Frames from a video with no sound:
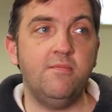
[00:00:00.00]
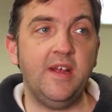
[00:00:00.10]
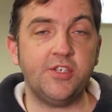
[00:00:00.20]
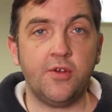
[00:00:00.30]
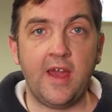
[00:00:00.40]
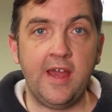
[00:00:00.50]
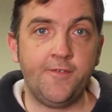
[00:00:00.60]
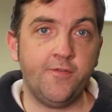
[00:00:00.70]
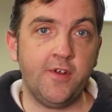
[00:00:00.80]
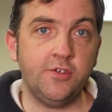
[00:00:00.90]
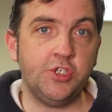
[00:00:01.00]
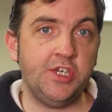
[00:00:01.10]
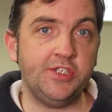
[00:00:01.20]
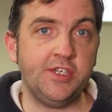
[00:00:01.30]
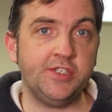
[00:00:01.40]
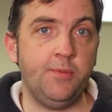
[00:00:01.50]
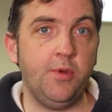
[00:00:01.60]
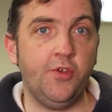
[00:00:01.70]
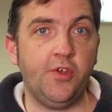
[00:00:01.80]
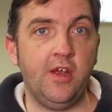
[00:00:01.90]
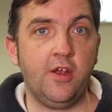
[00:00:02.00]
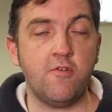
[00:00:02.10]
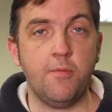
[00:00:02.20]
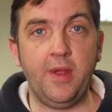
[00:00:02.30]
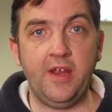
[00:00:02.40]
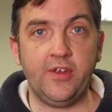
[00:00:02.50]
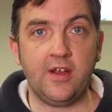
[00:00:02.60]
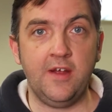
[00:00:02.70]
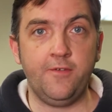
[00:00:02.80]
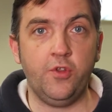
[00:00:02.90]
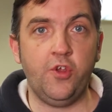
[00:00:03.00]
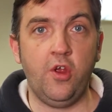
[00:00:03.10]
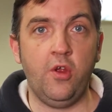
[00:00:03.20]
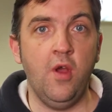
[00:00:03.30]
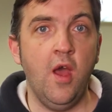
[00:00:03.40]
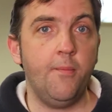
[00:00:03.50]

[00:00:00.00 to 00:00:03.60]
It's okay if you've done GCSE music or a BTEC level 2,